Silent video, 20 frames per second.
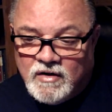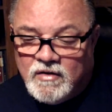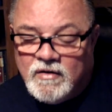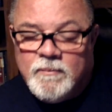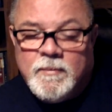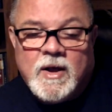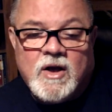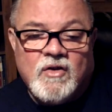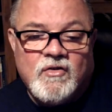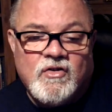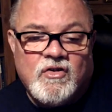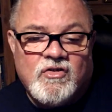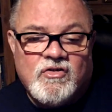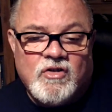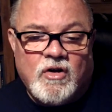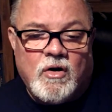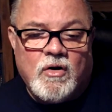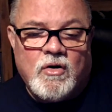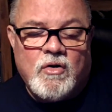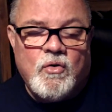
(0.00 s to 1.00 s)
because a
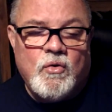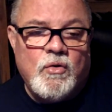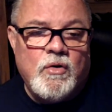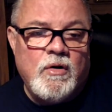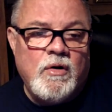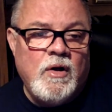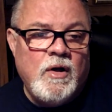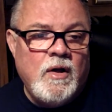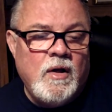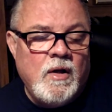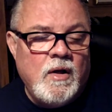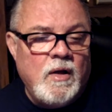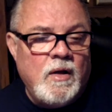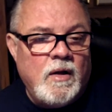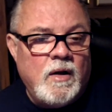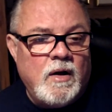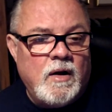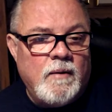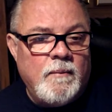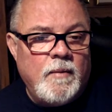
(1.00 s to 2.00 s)
sock or
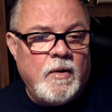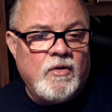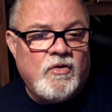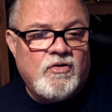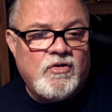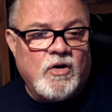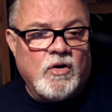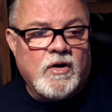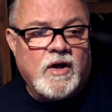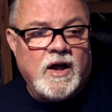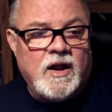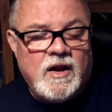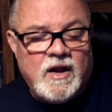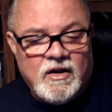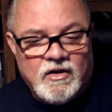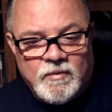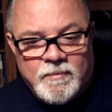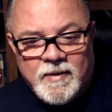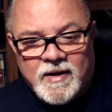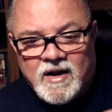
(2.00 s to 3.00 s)
a stocking is
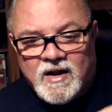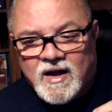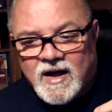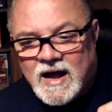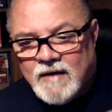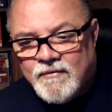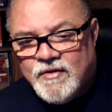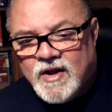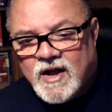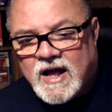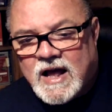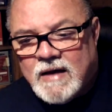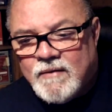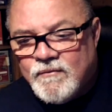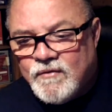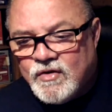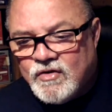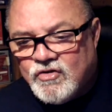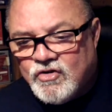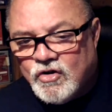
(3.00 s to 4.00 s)
a bit like having a
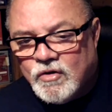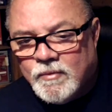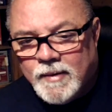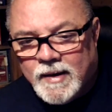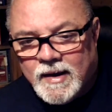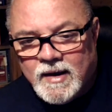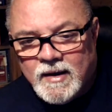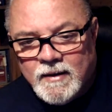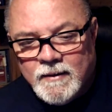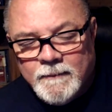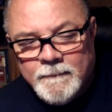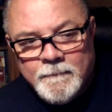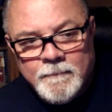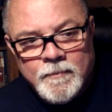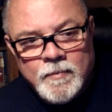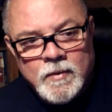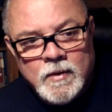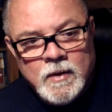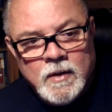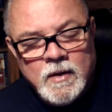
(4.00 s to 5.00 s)
canvas dummy,
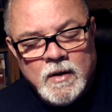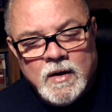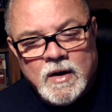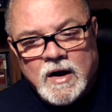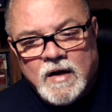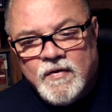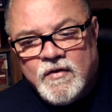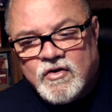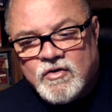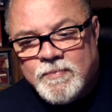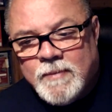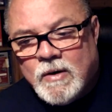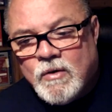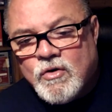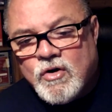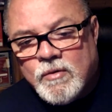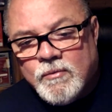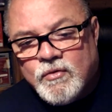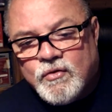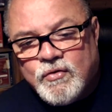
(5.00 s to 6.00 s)
and the smell
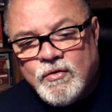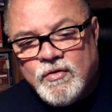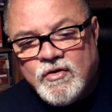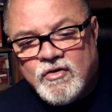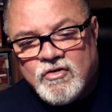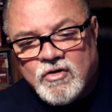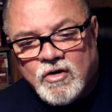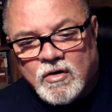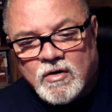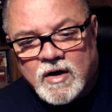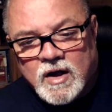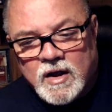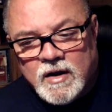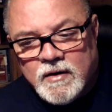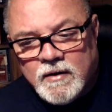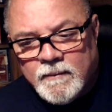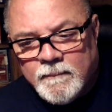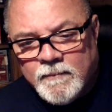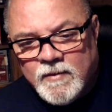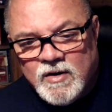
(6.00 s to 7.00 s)
comes through the
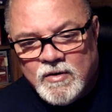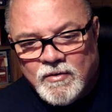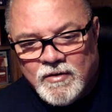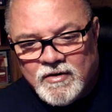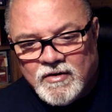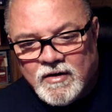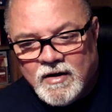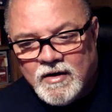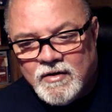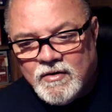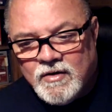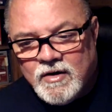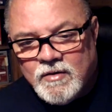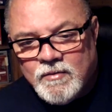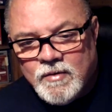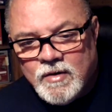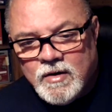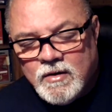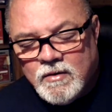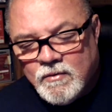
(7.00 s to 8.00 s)
stocking. You know, it's like, don't you,
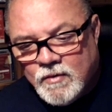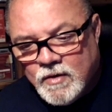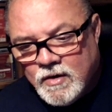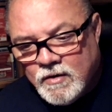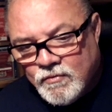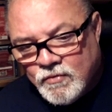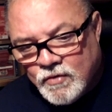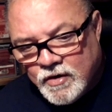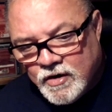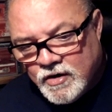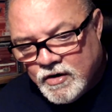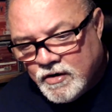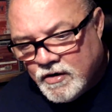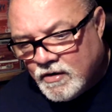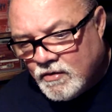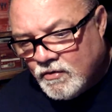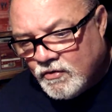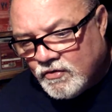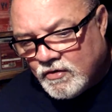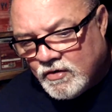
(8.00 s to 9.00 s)
when you're running your
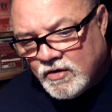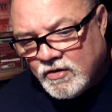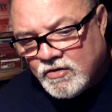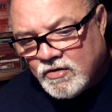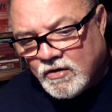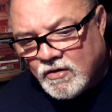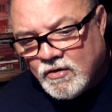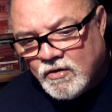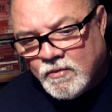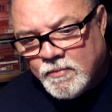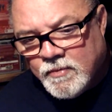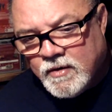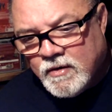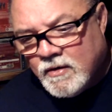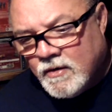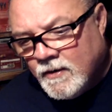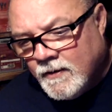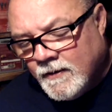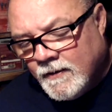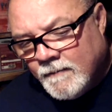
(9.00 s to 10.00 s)
nose and your tongue up
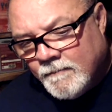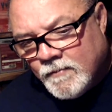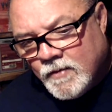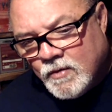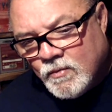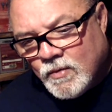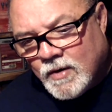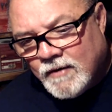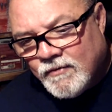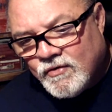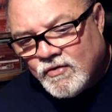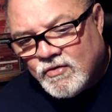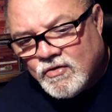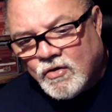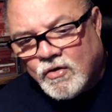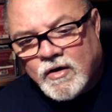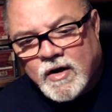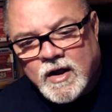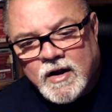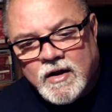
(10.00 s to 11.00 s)
your wife's
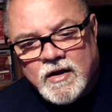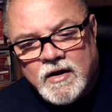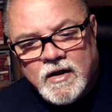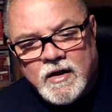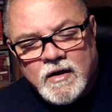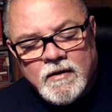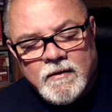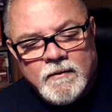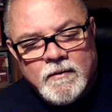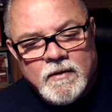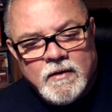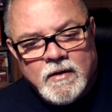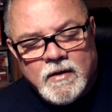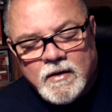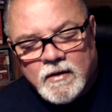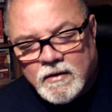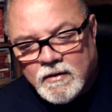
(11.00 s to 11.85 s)
stocking, isn't it? Like,